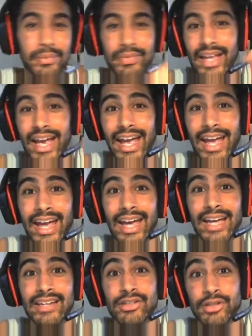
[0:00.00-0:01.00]

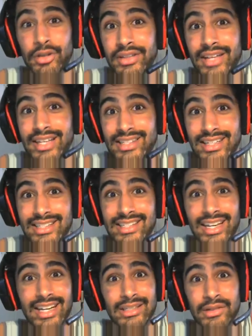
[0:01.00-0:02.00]
and during that 6
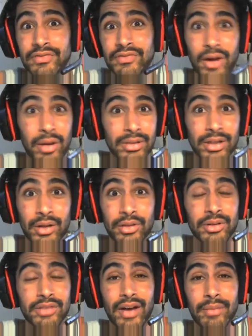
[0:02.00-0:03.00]
seconds you fall below
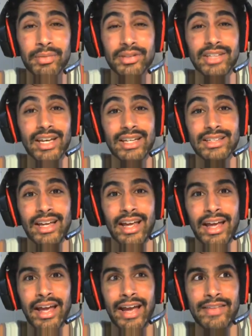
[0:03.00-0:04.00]
35%,
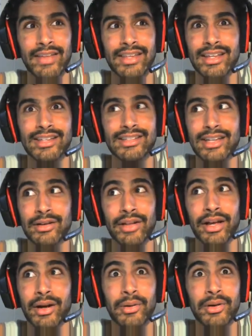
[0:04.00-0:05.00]
and then let's say you're
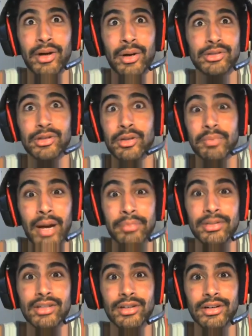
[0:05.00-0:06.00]
like, oh no, so you pop
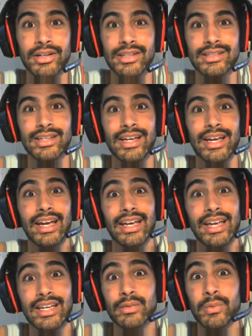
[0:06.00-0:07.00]
deterrents,
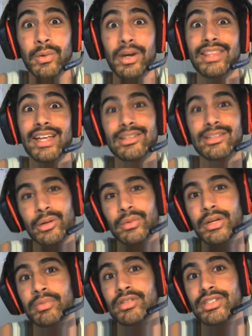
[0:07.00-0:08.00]
guess what? That Soul
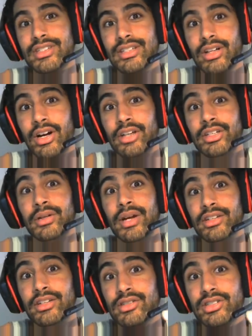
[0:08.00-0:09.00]
Reaper's still on you,
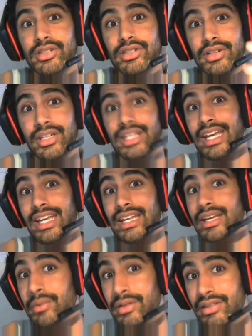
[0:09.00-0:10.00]
and you're still going to get
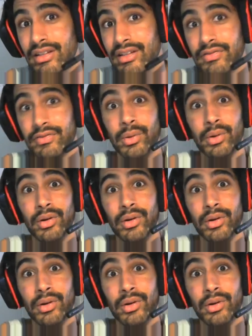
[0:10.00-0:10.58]
hit with it for